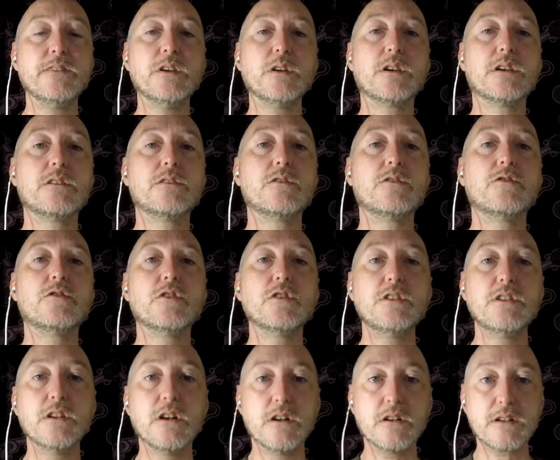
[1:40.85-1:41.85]
You
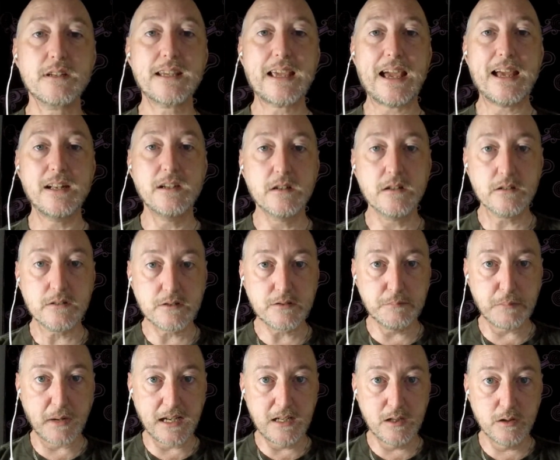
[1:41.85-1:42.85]
cannot
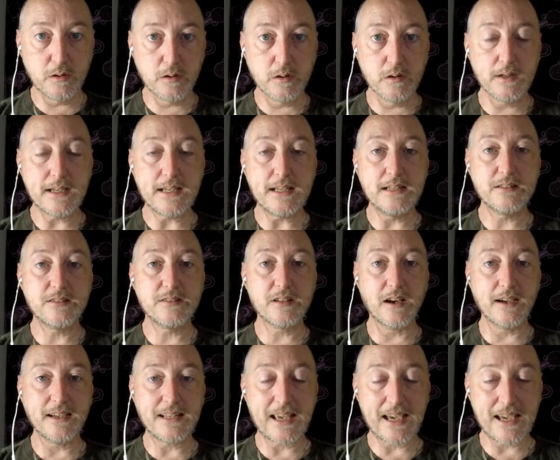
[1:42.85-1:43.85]
by law
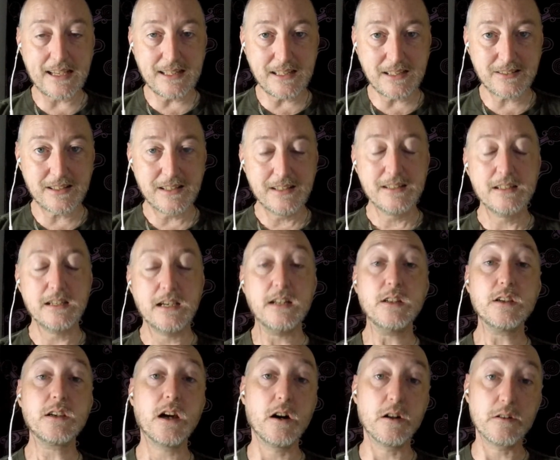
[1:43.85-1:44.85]
incite hate,
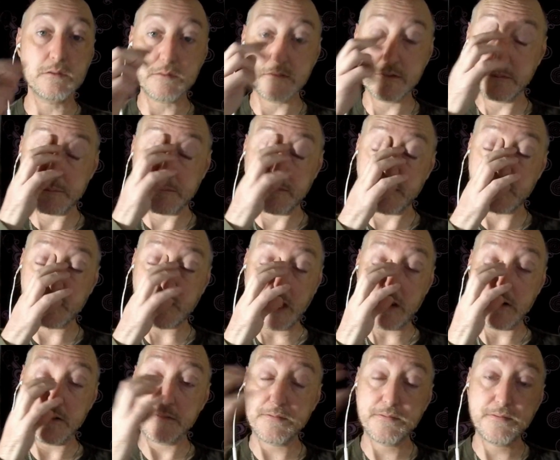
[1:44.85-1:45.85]
and you can't
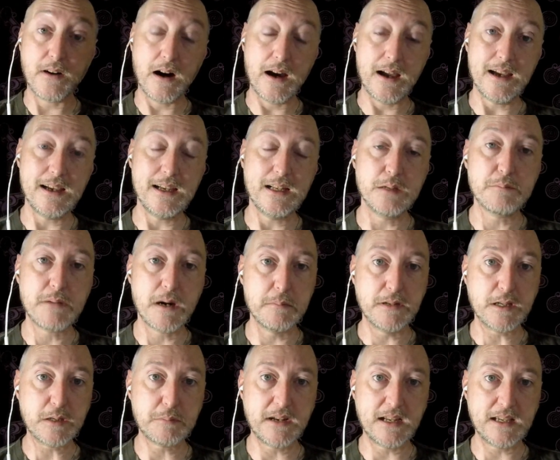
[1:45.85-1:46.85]
shout fire in a
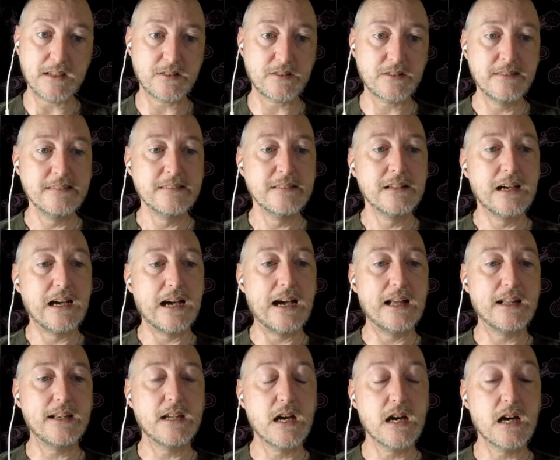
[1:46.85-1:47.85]
public place,
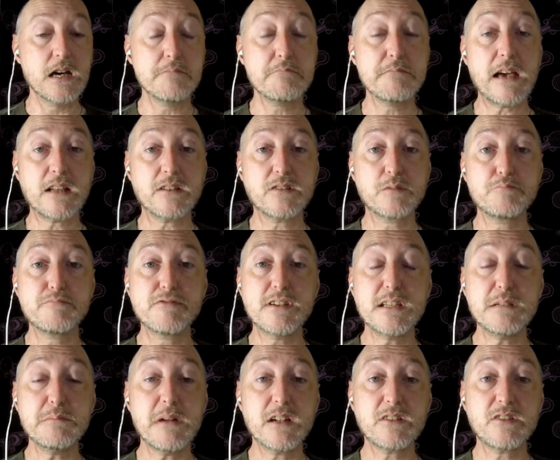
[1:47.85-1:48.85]
and that's
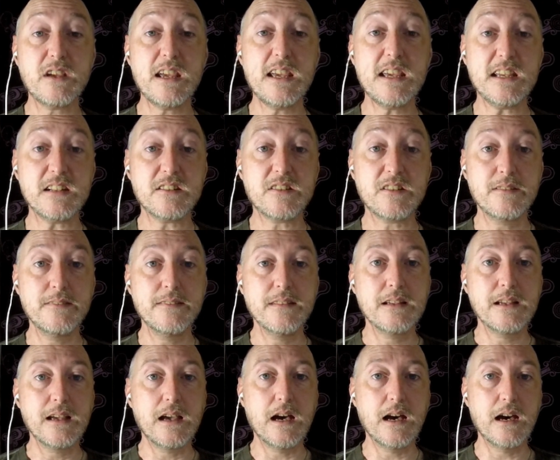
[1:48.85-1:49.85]
pretty much it.
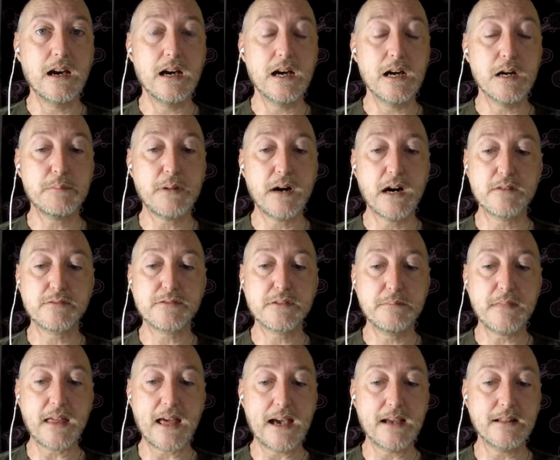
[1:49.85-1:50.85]
Apart
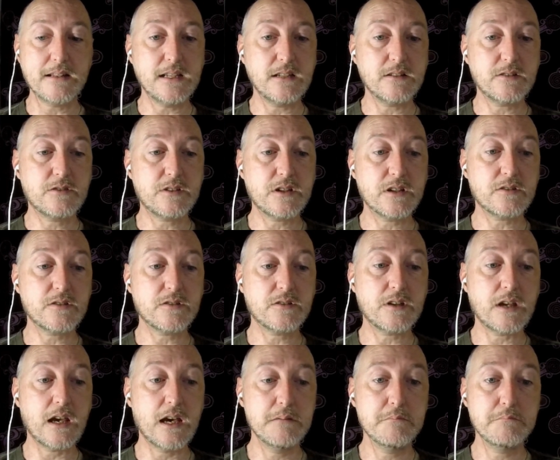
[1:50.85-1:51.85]
from that, it's
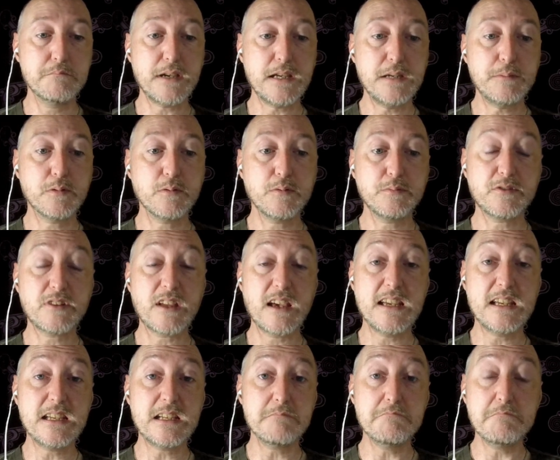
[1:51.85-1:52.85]
just people
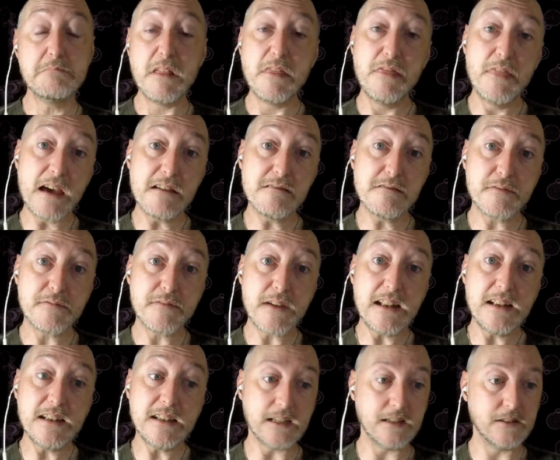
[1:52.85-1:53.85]
saying they're
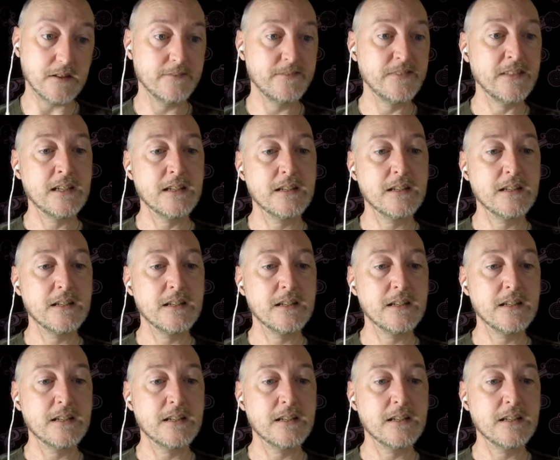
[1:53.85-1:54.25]
offended.